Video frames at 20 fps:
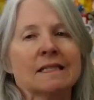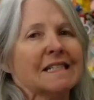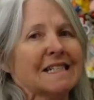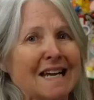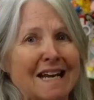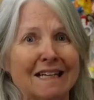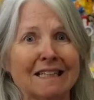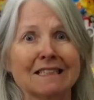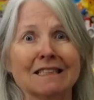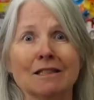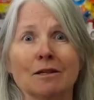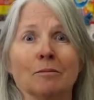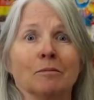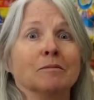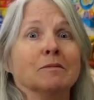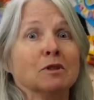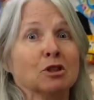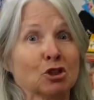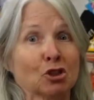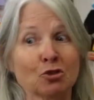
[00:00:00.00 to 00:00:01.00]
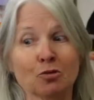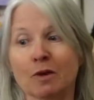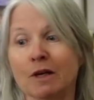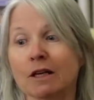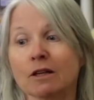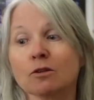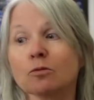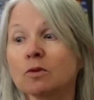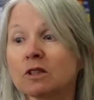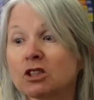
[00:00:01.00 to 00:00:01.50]
Takes some
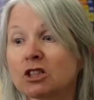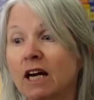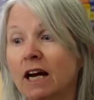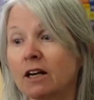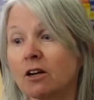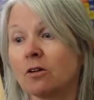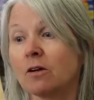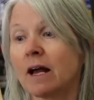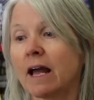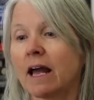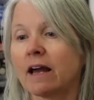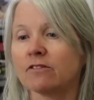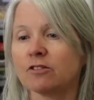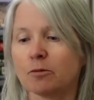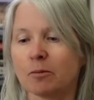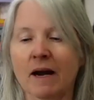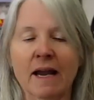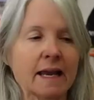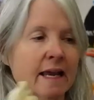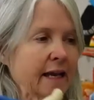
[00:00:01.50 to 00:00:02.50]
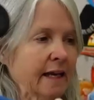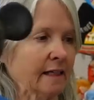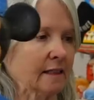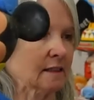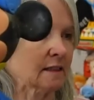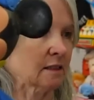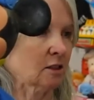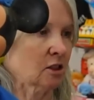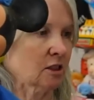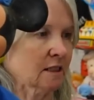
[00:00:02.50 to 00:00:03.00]
strength, which I don't have in my
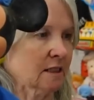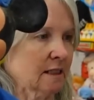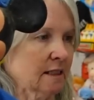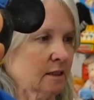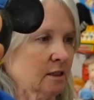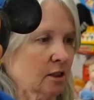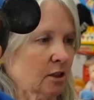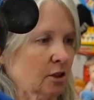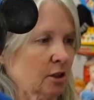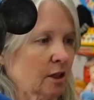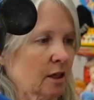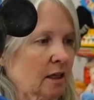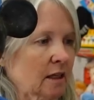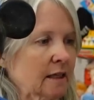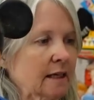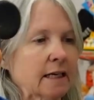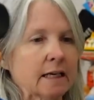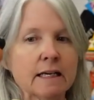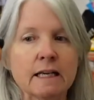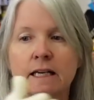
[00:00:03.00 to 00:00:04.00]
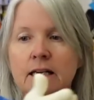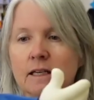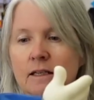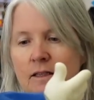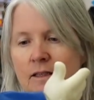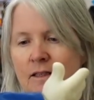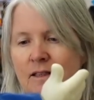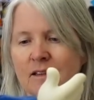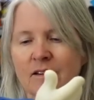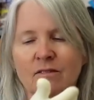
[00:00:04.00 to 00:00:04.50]
hands. It just needs a good cleaning.
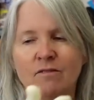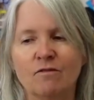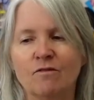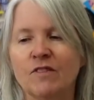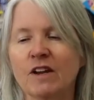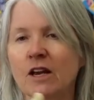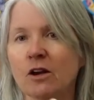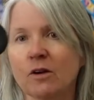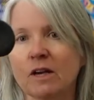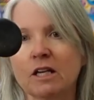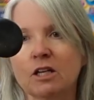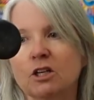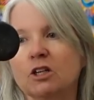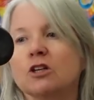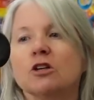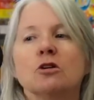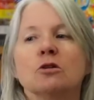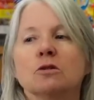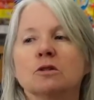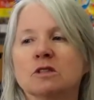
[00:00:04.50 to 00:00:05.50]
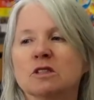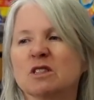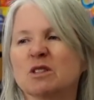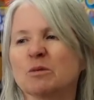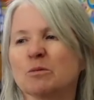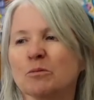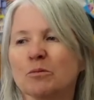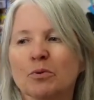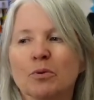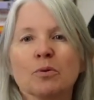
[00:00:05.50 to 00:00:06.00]
Very cute.
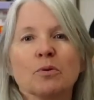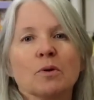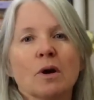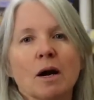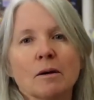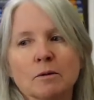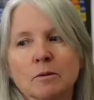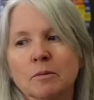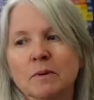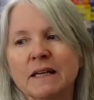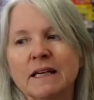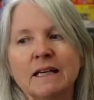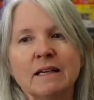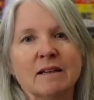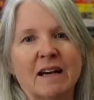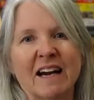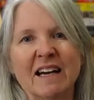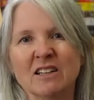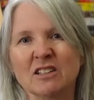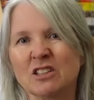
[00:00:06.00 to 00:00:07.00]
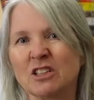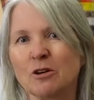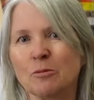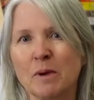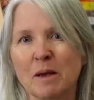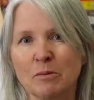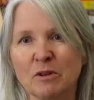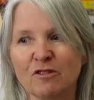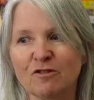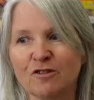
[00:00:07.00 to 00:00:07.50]
Probably, I don't know,
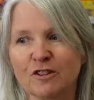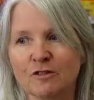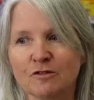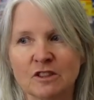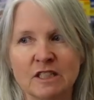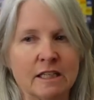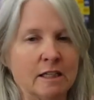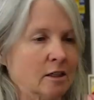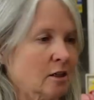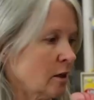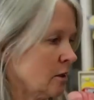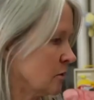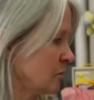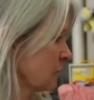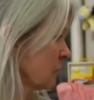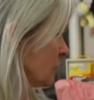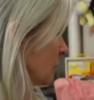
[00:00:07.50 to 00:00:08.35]
maybe fifteen dollars